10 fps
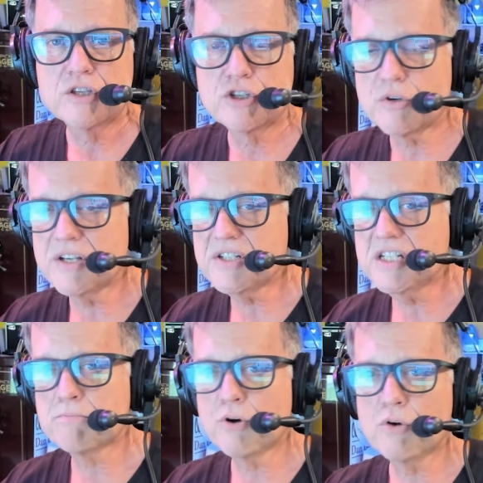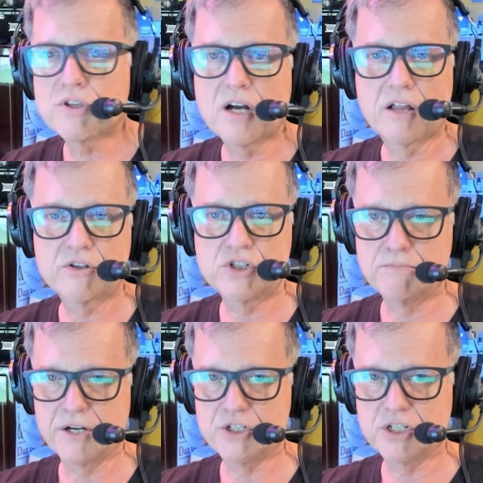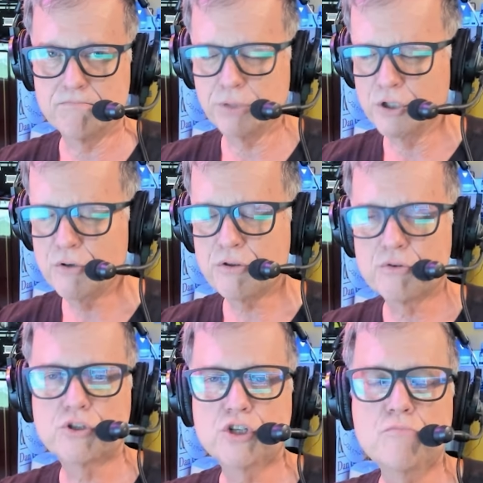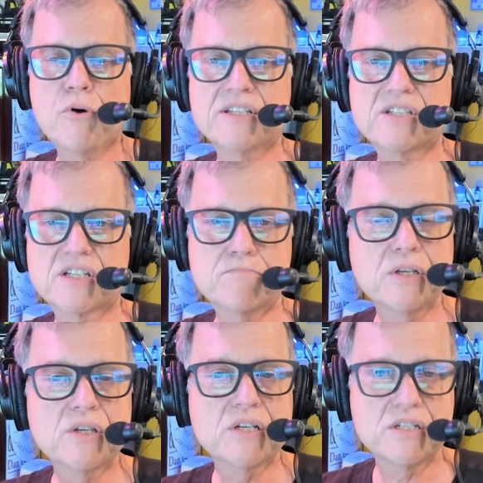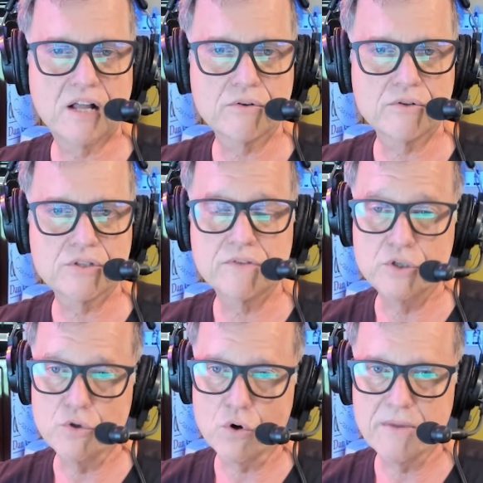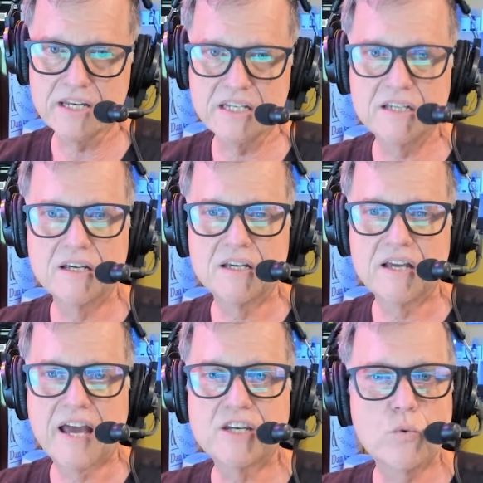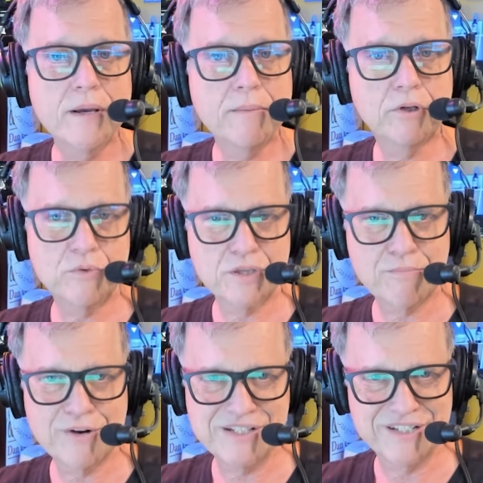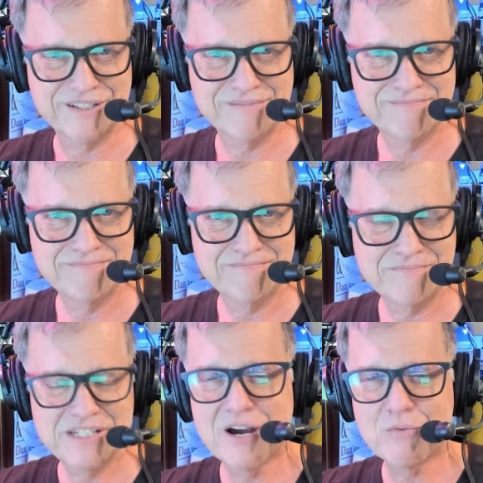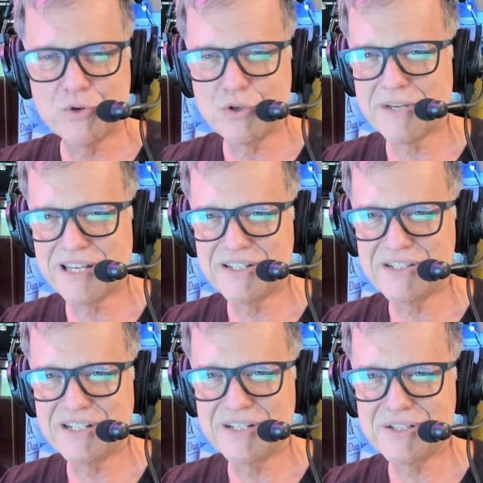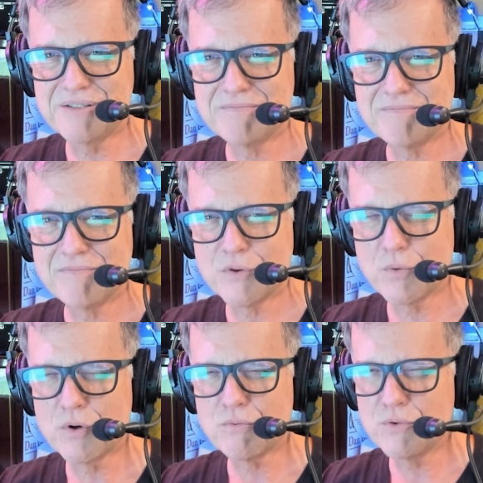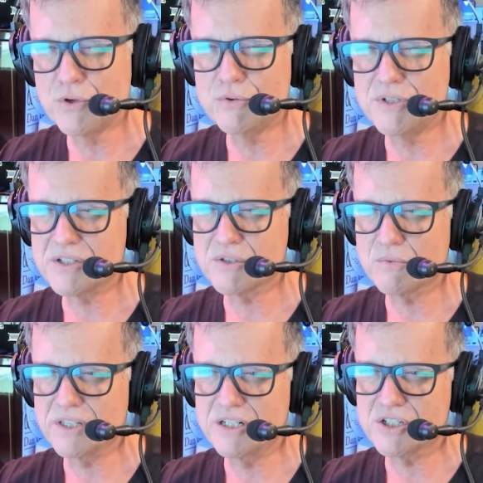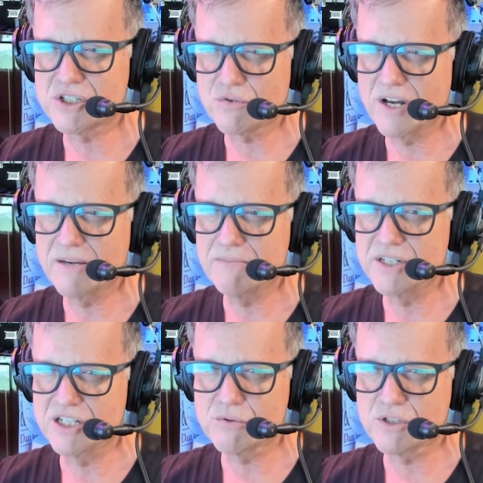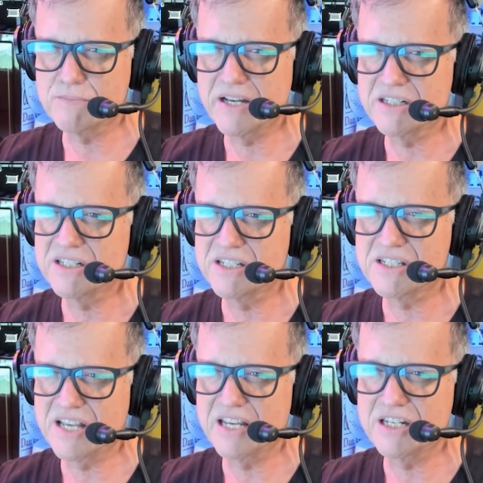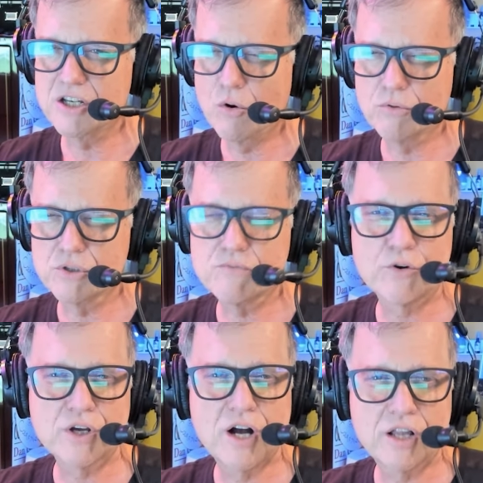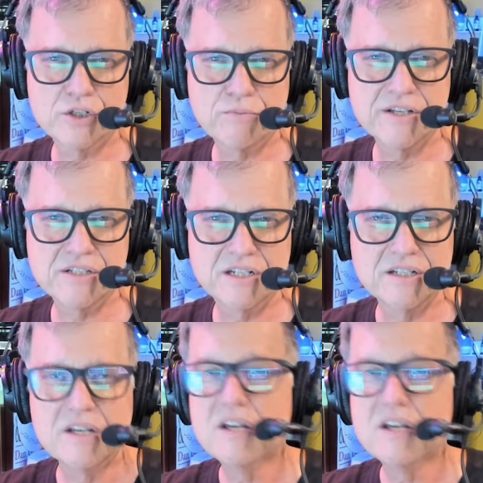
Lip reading: The trustees broke the college's budget, blew through $2.6 million of your money, and quibbled with the president. See how rude McKenzie is? The word rude doesn't really describe the disrespect and disdain he holds for the college president.